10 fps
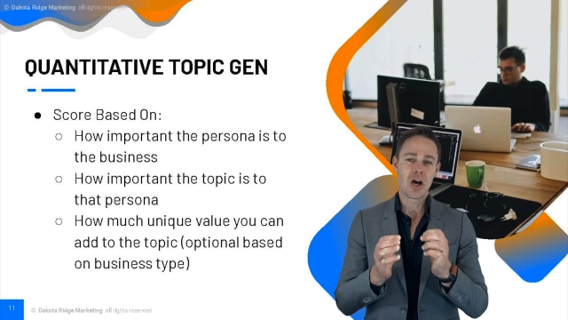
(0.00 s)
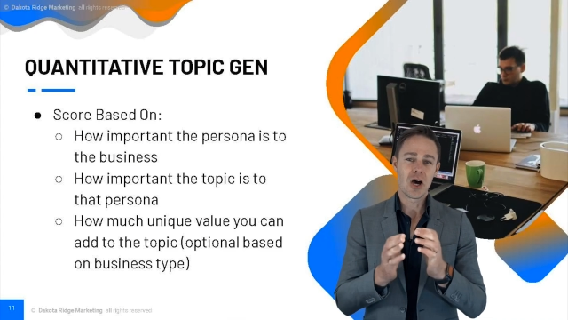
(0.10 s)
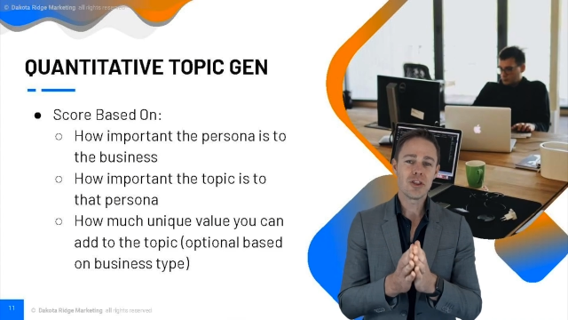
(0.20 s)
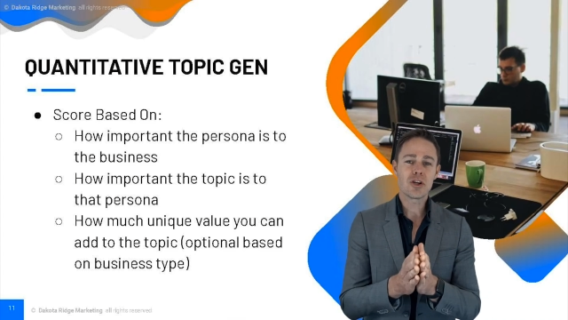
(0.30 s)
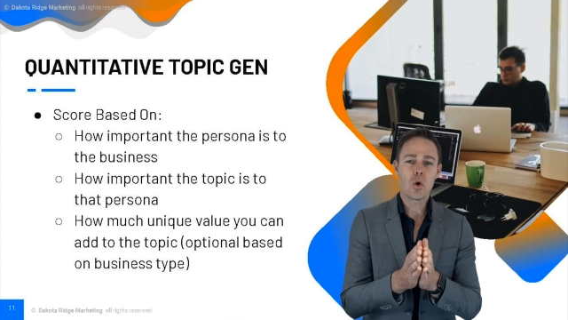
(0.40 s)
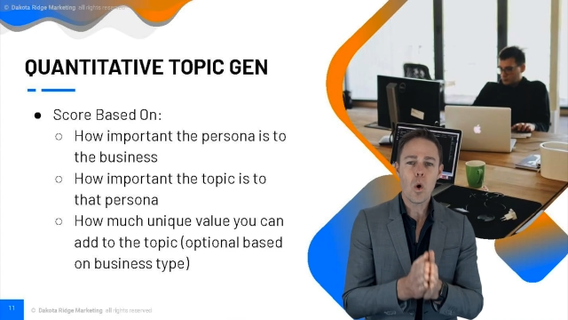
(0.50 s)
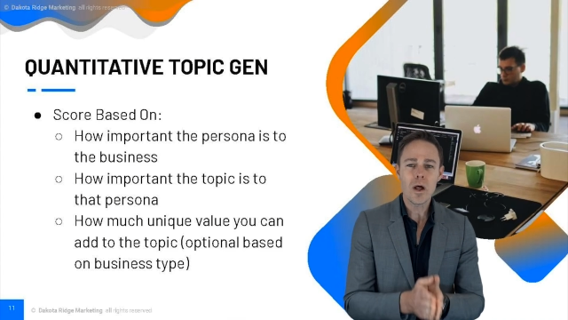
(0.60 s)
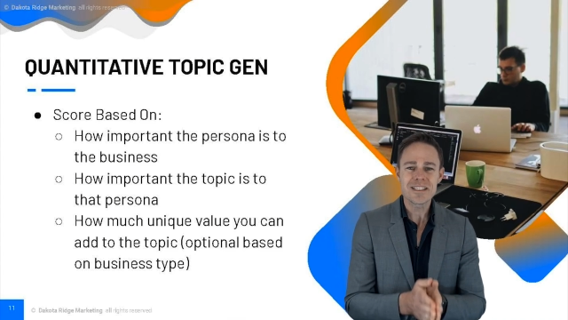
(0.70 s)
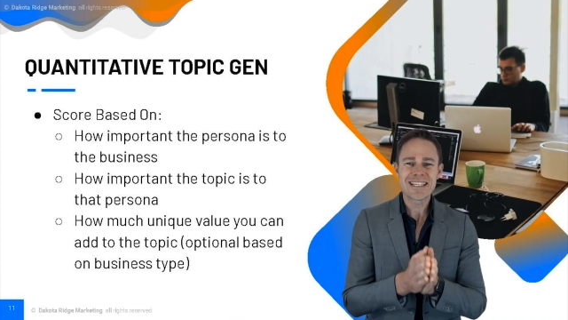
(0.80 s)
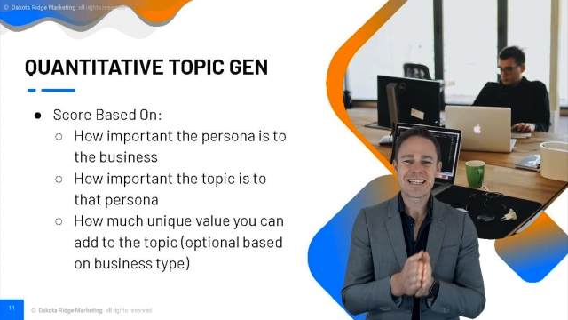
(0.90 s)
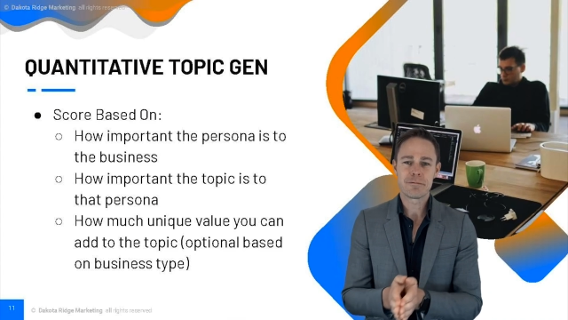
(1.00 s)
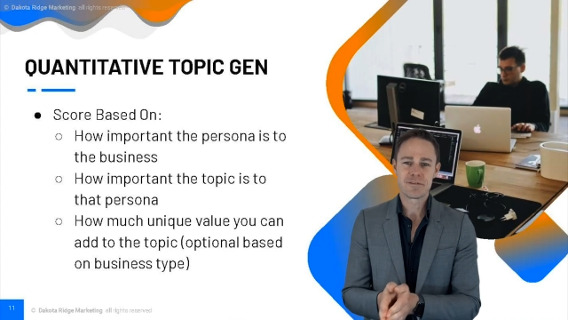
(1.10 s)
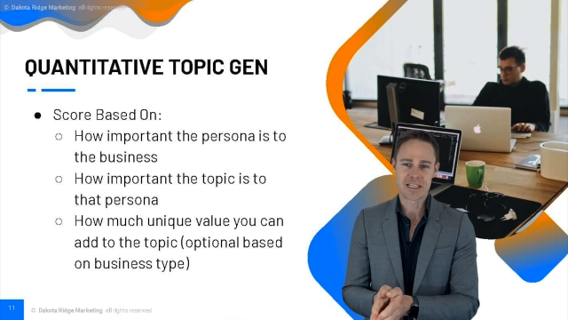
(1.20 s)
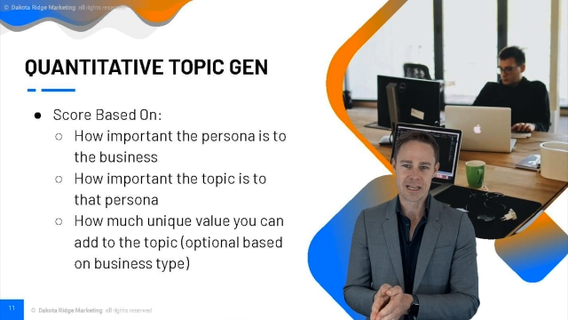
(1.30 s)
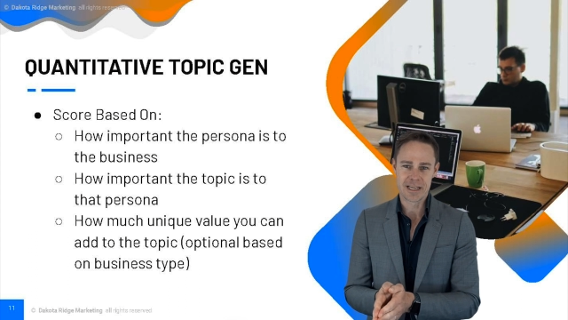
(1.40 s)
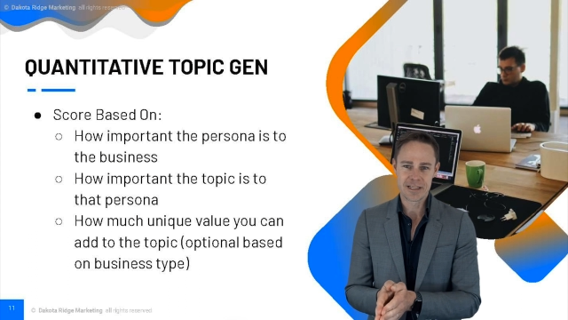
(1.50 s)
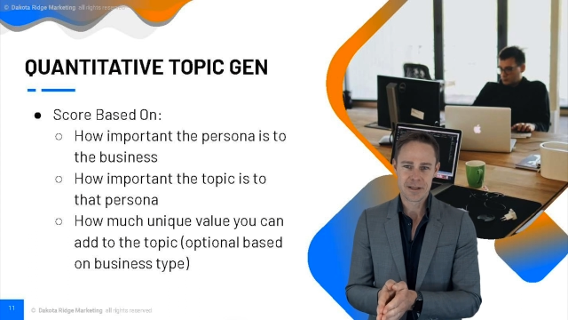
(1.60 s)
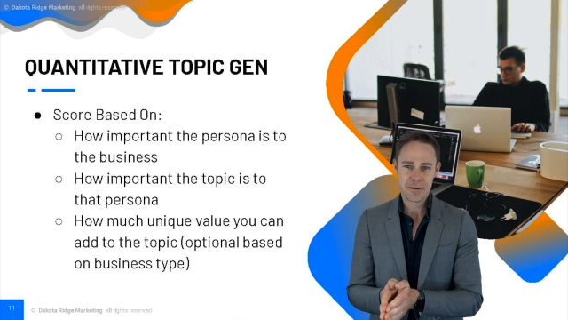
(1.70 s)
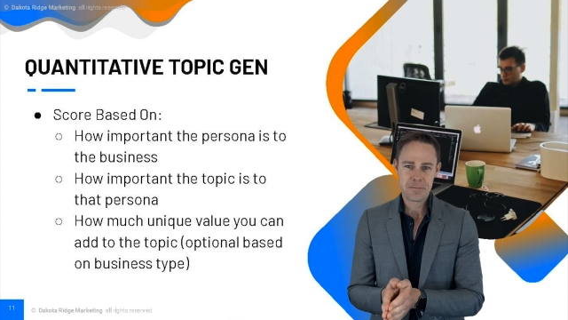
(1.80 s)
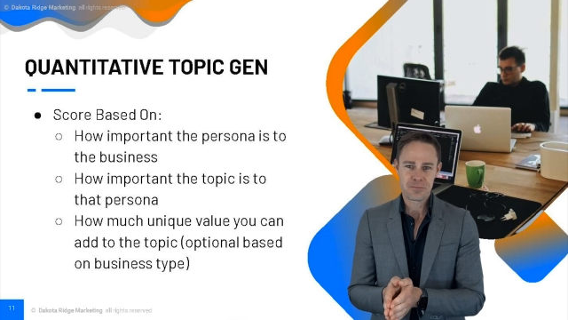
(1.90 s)
On the quantitative side,
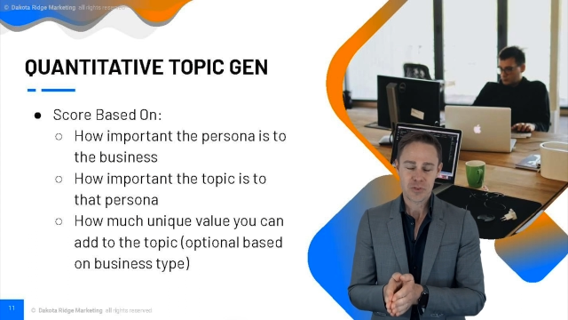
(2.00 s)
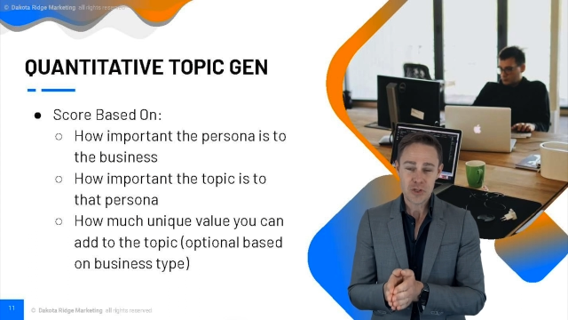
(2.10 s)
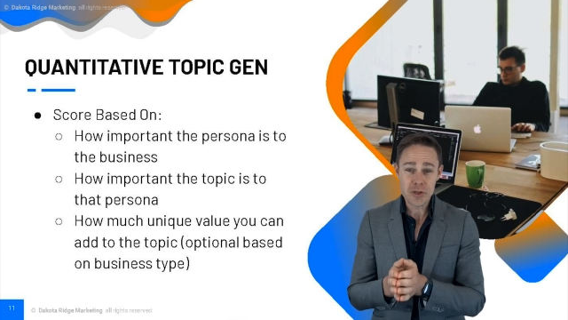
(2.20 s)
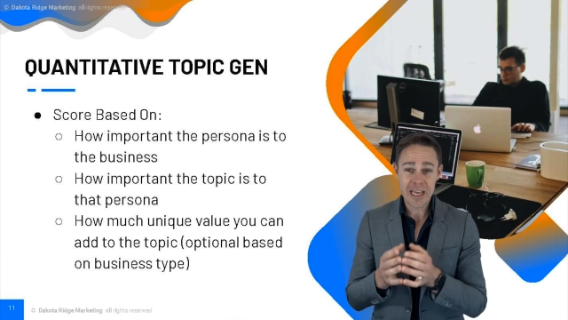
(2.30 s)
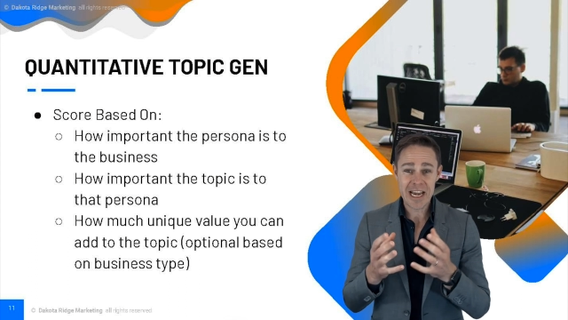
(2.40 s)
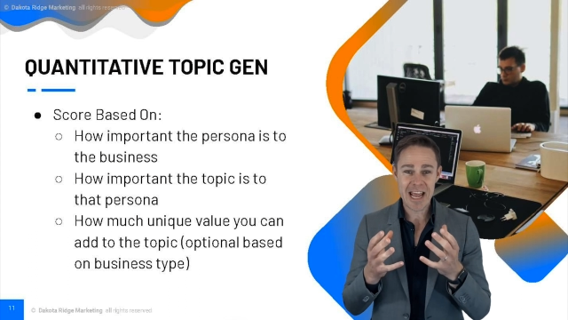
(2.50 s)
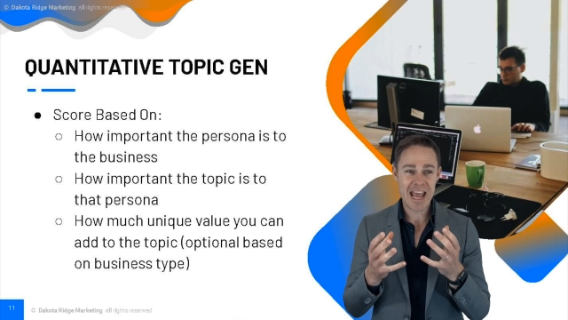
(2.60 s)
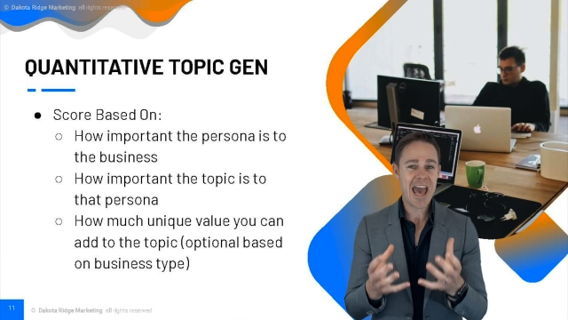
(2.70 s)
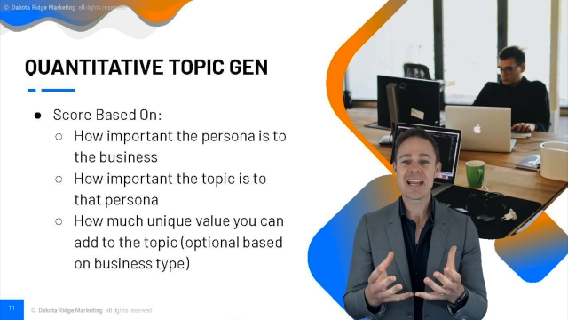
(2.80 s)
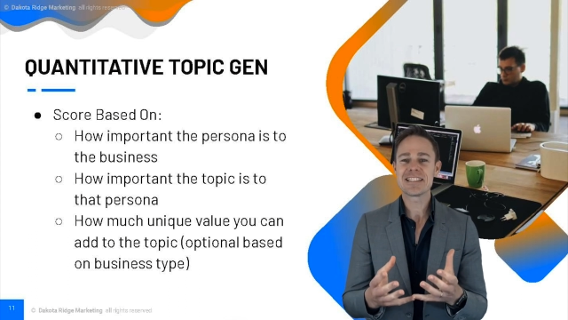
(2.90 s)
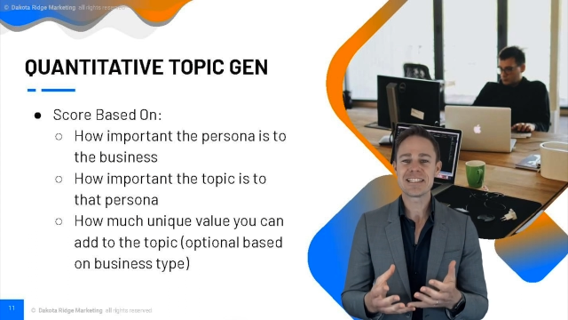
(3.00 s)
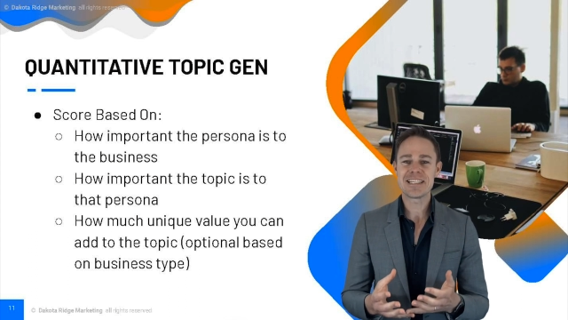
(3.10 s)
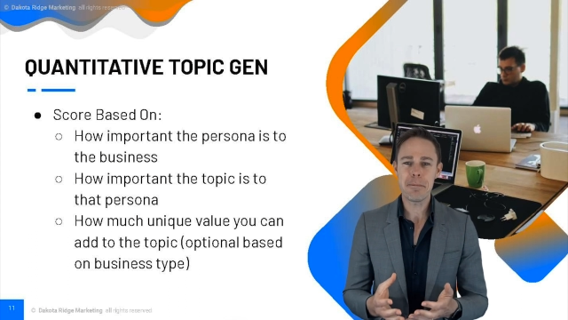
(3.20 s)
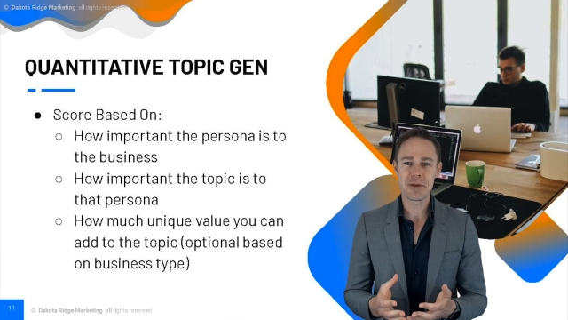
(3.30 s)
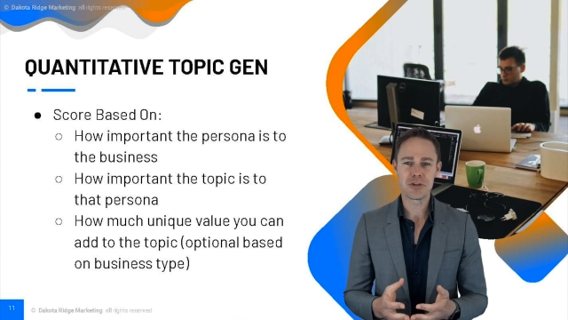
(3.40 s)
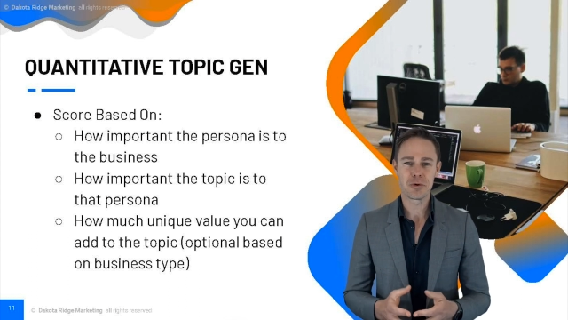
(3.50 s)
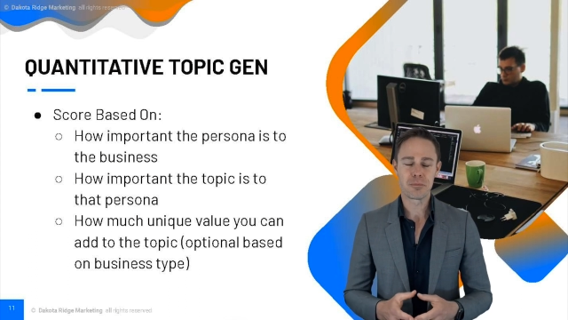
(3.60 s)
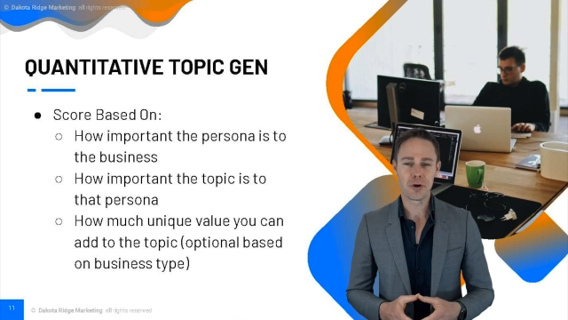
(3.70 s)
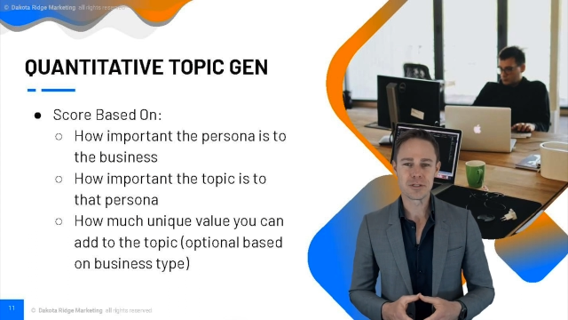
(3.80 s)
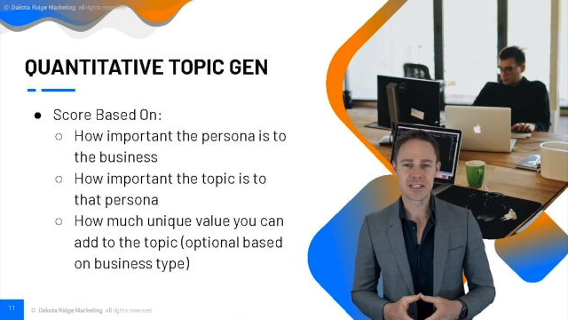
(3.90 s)
you can add a step in your
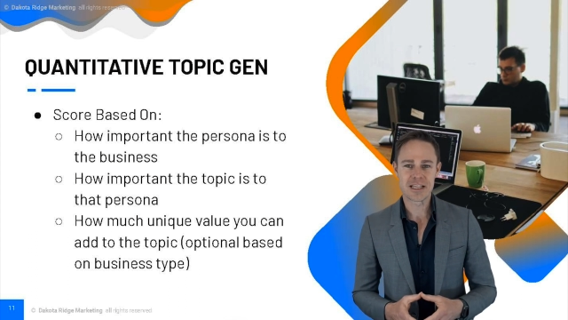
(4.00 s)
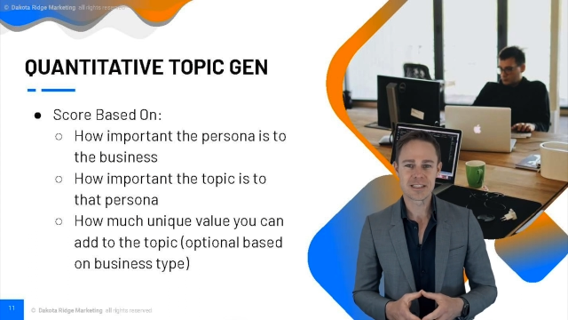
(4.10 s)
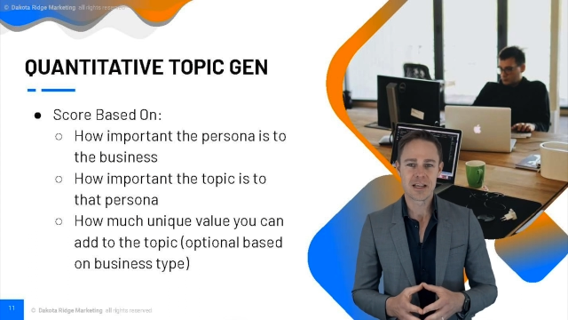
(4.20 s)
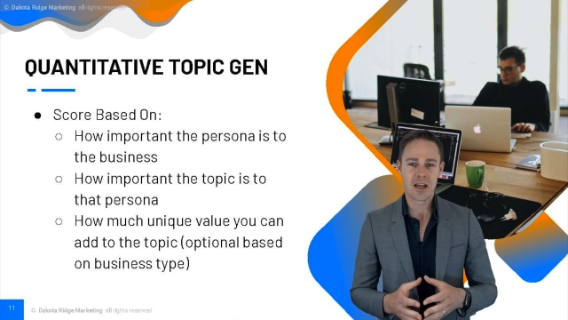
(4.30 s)
process